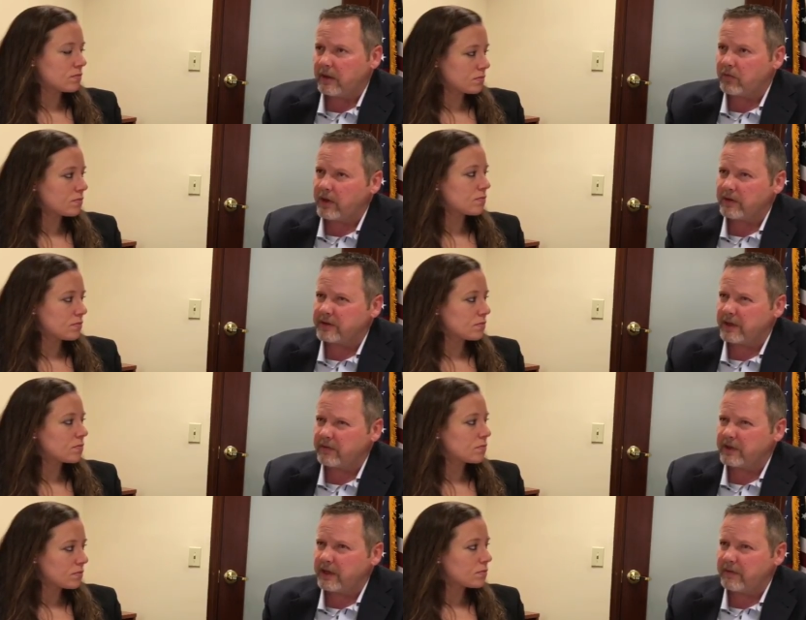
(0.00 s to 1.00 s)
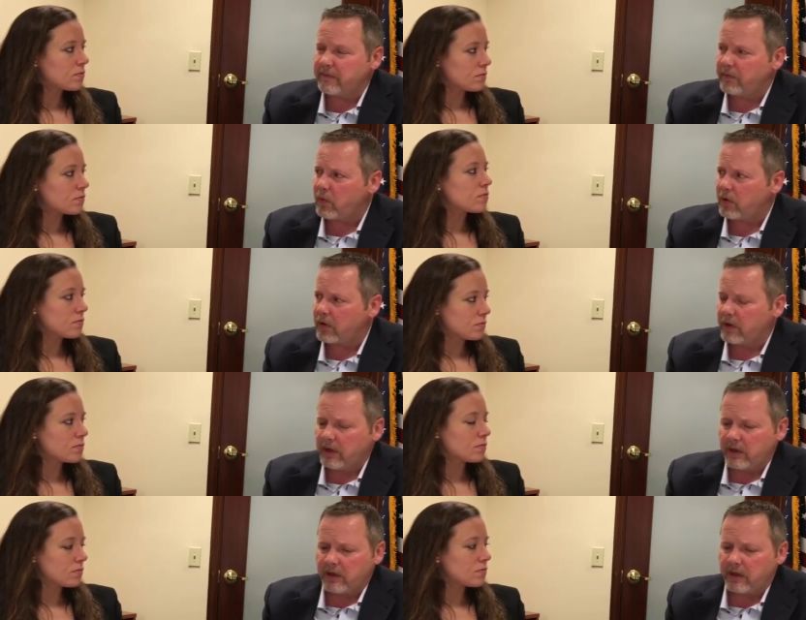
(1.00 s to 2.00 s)
Speaker 1: around 74.
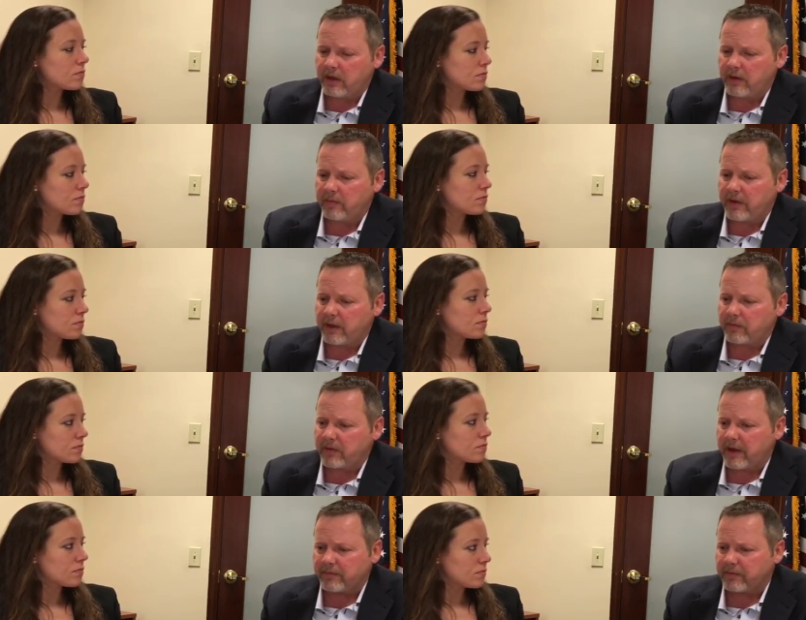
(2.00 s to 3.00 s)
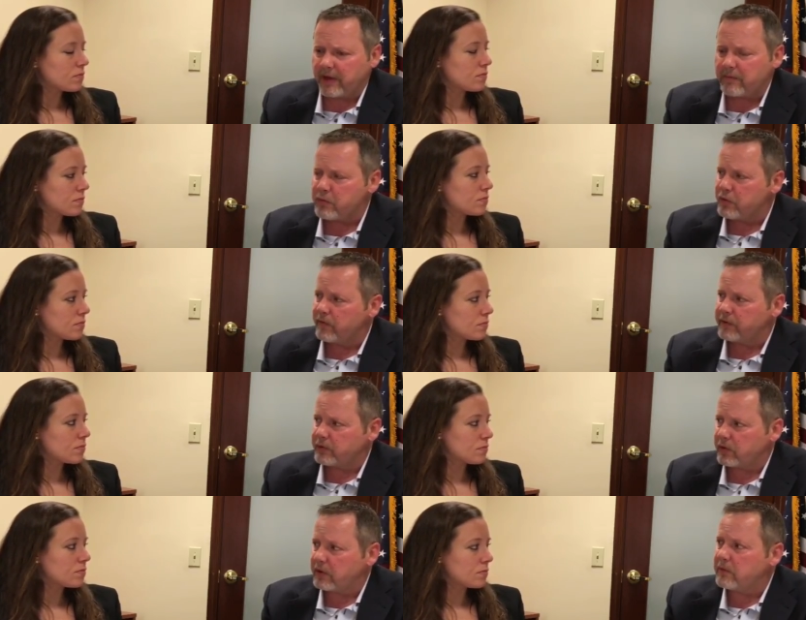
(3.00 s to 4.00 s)
Uh, that that that move was
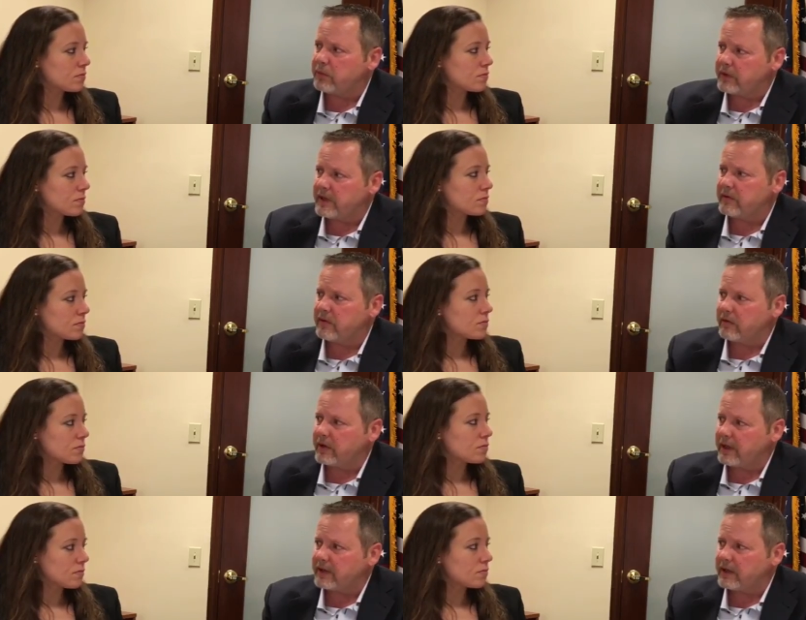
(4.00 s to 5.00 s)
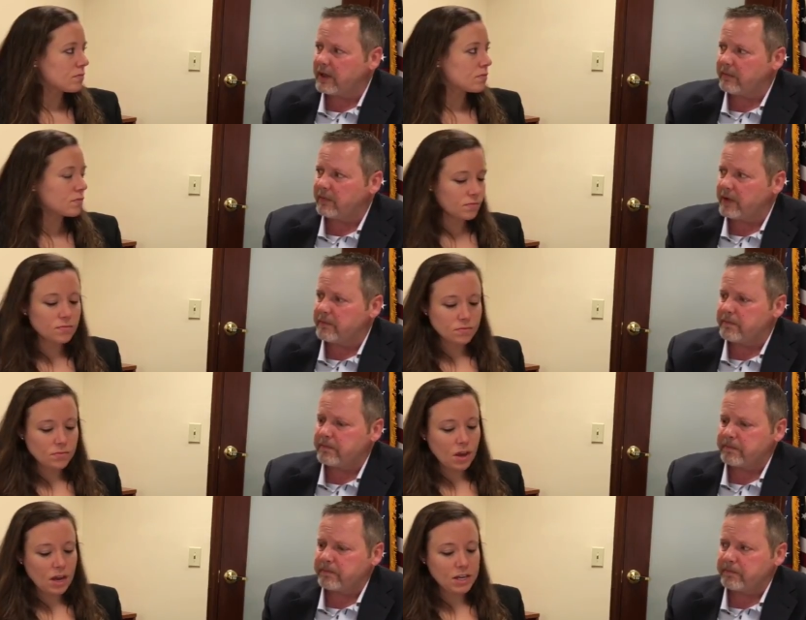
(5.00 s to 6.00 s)
sort of complete around that time frame.
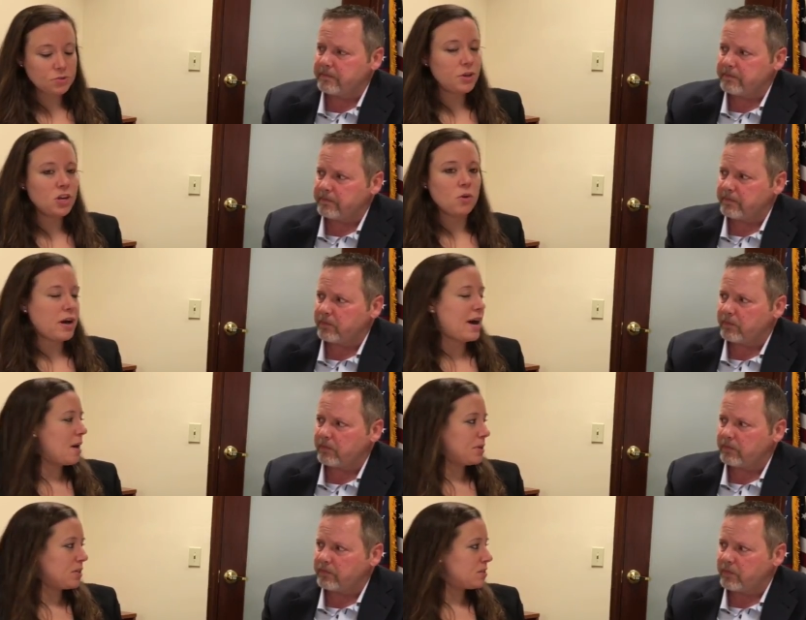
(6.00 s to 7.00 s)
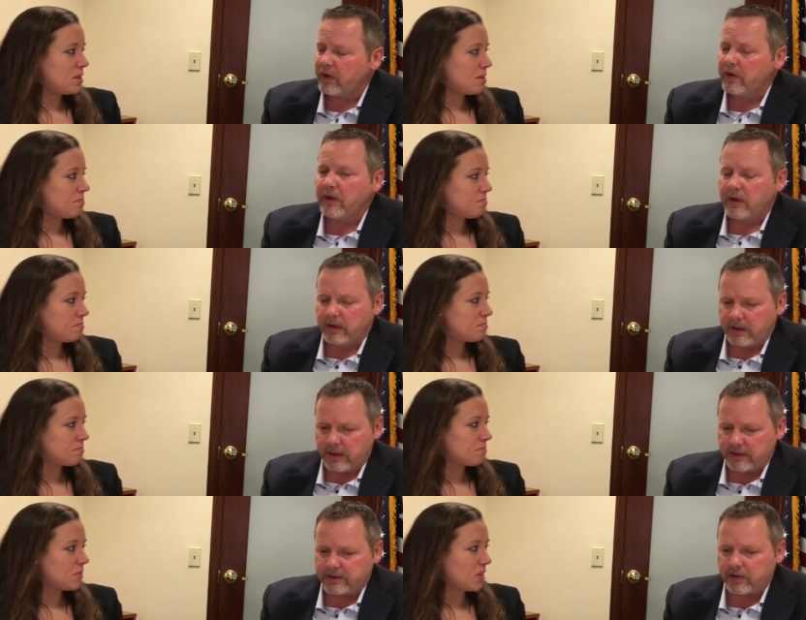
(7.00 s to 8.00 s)
Speaker 2: And do we know what happened to them?
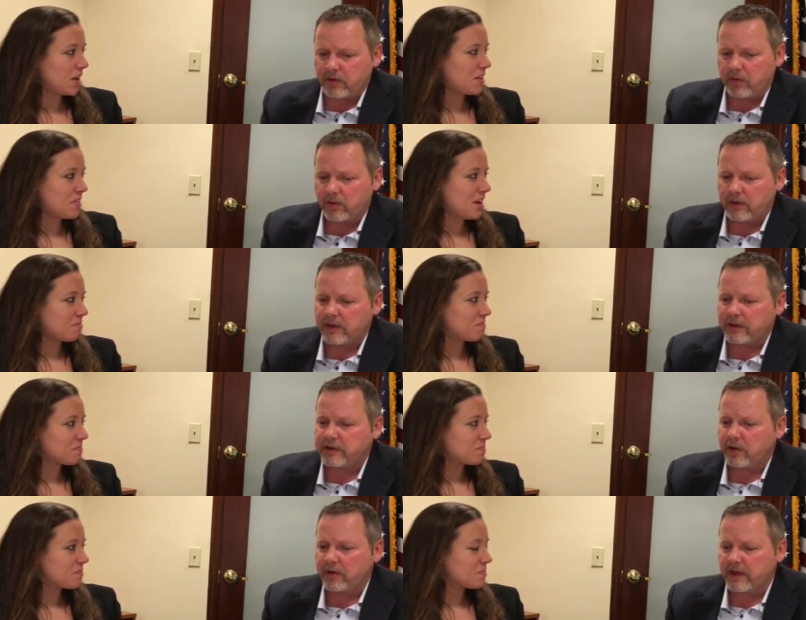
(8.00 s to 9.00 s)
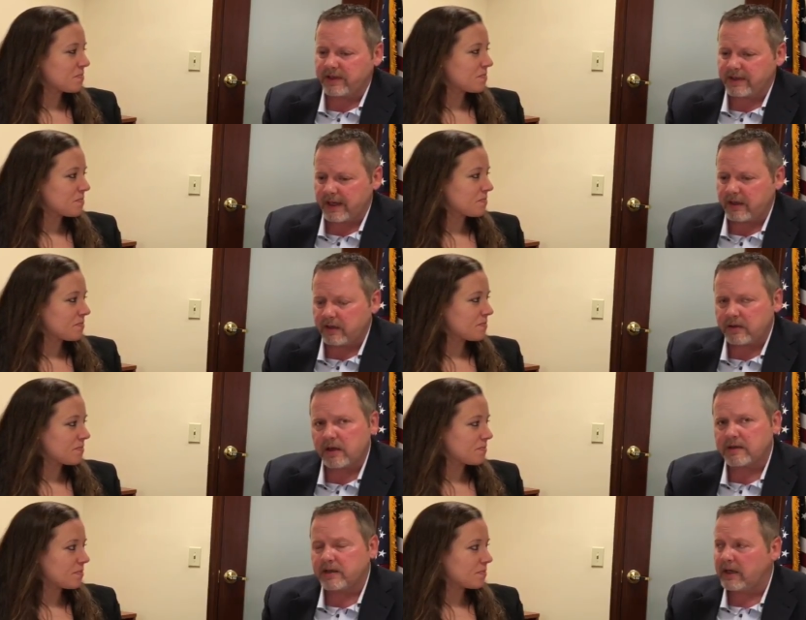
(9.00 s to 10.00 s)
Yes. so they
Speaker 1: so they stayed on
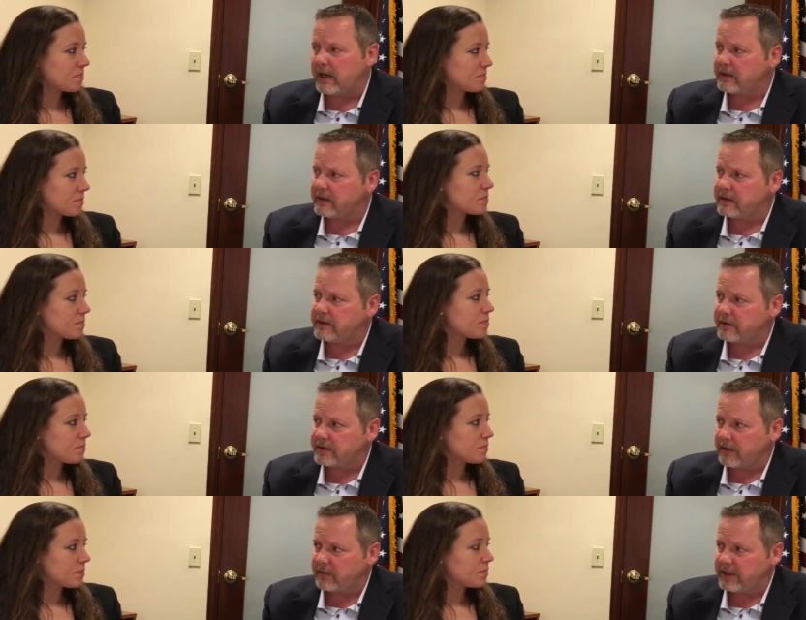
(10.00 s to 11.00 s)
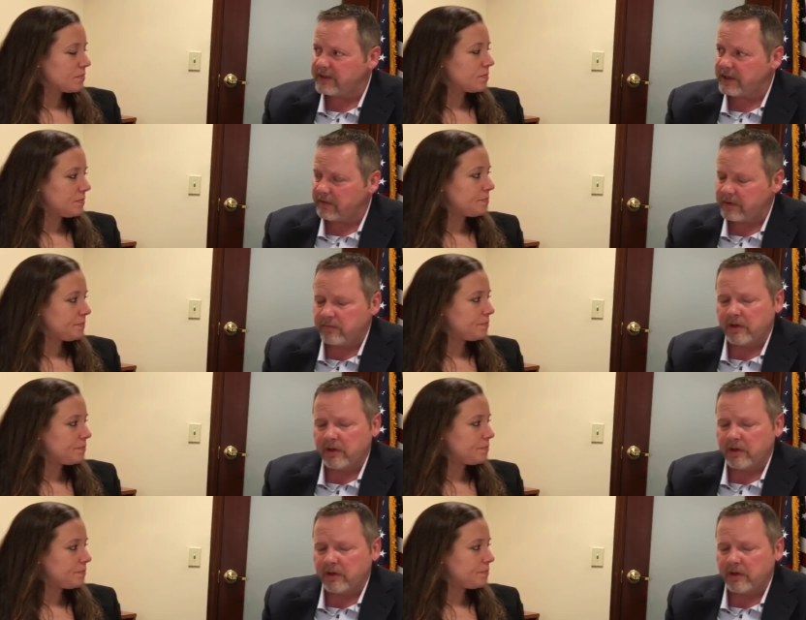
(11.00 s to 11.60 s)
Johnston Island until 77.